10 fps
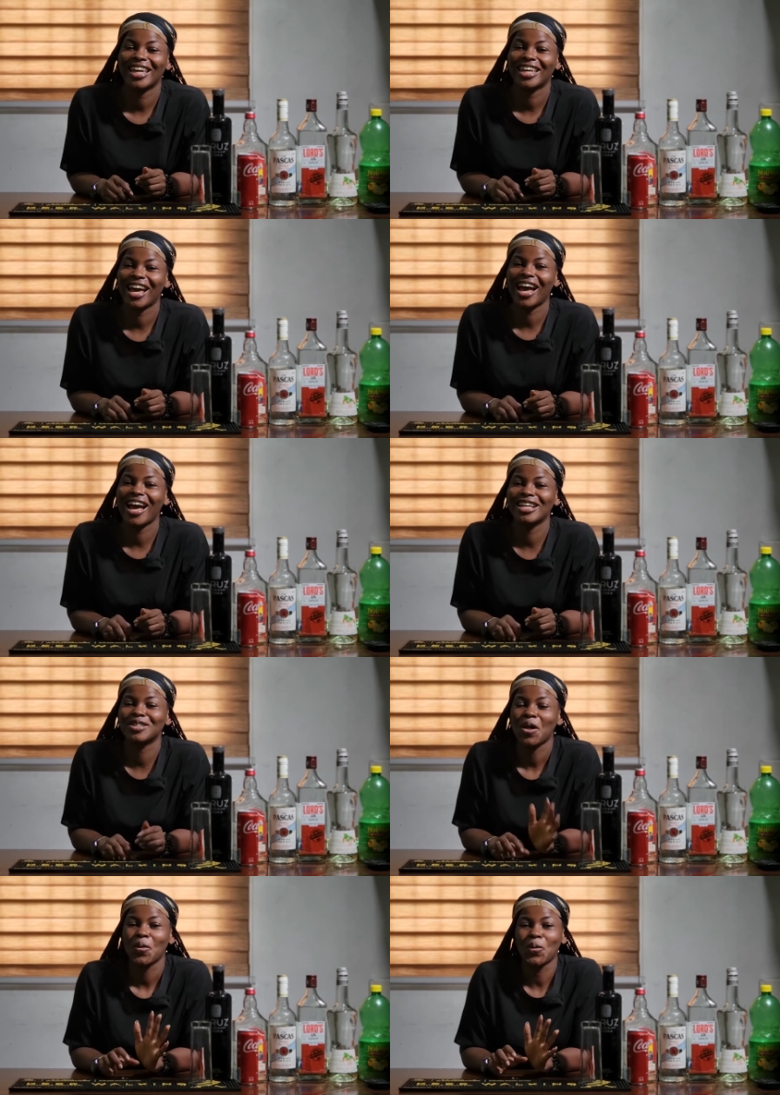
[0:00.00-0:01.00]
hey
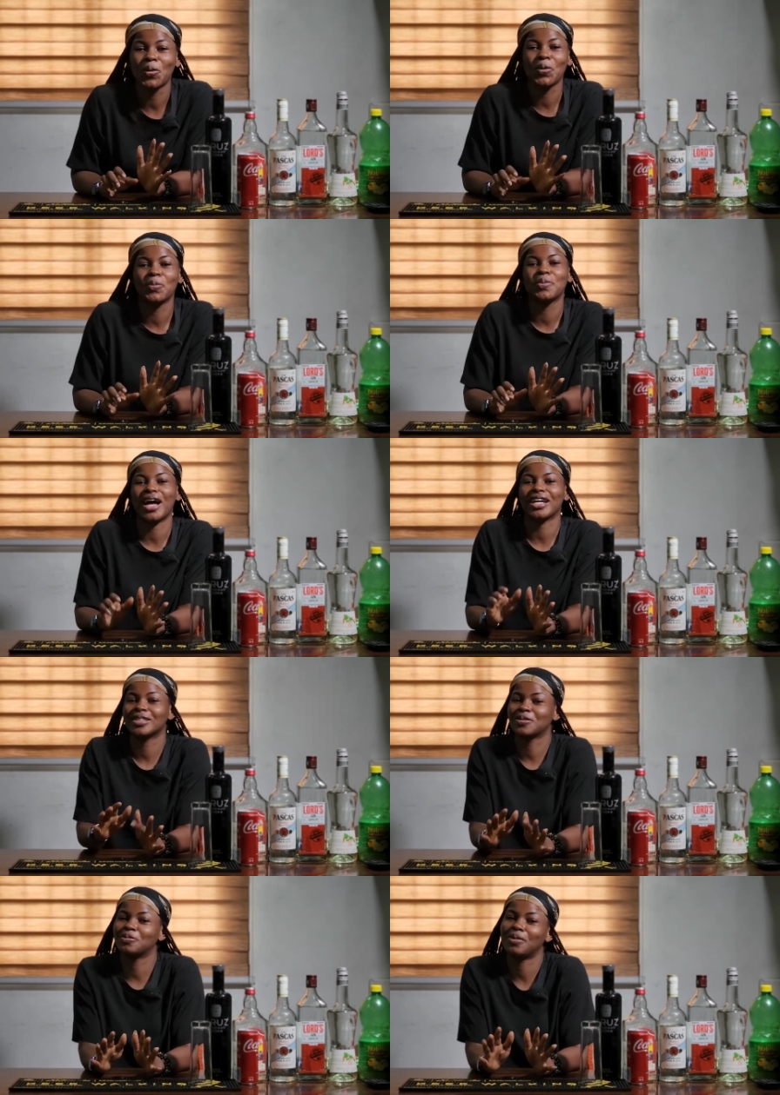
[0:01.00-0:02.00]
guys welcome
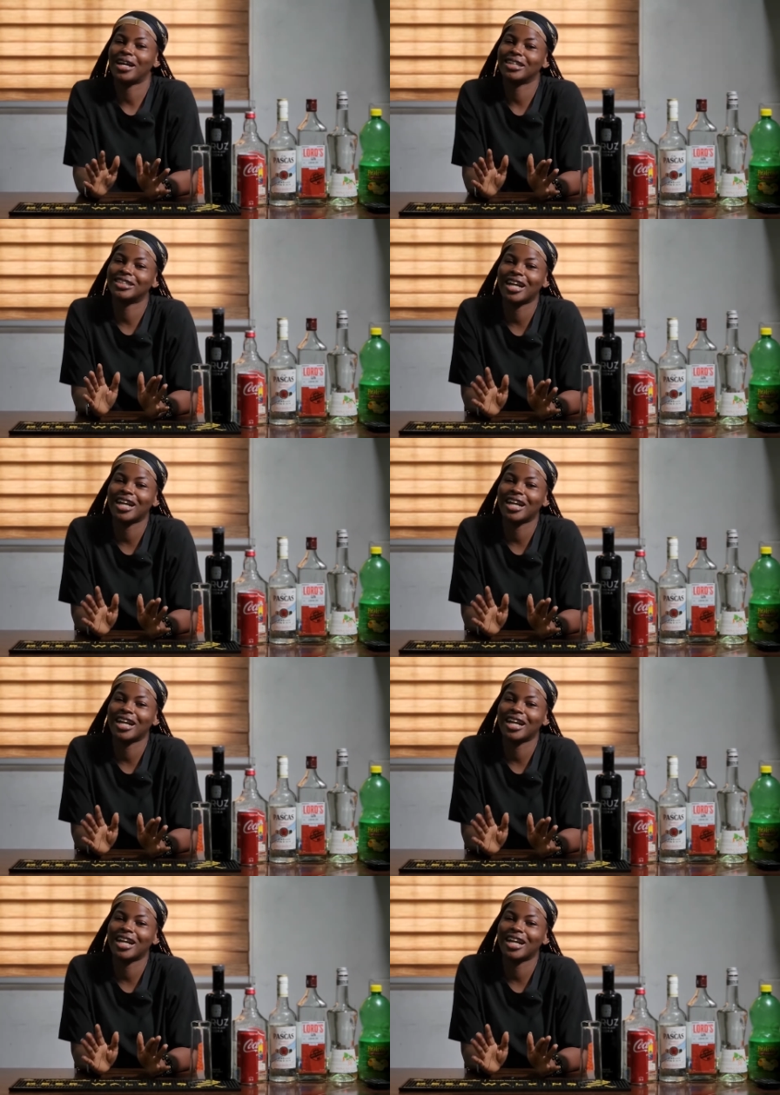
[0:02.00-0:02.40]
back to my